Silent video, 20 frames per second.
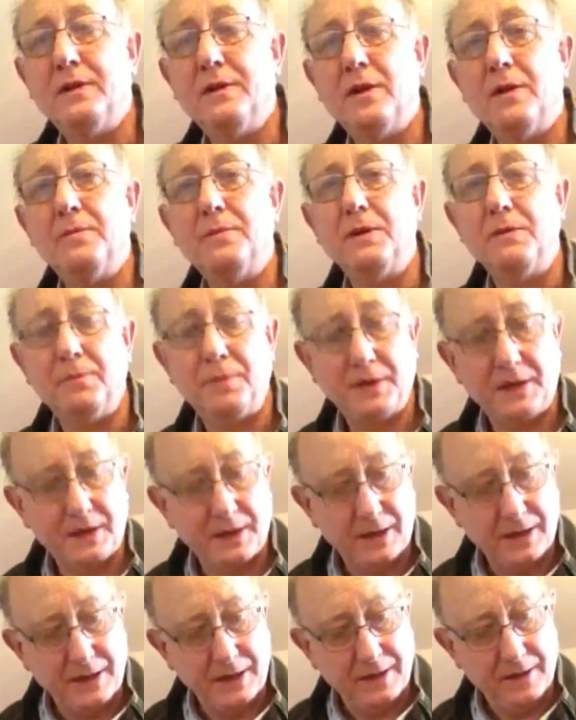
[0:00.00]
knob
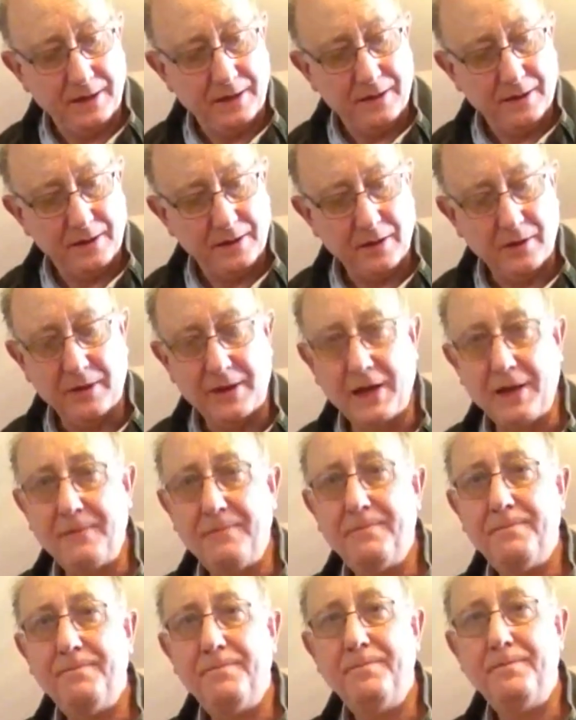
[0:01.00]
completely, go
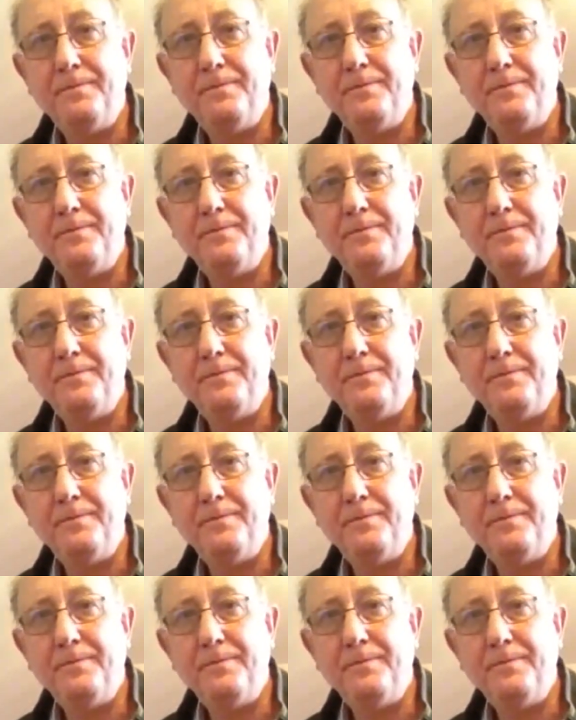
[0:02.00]
again.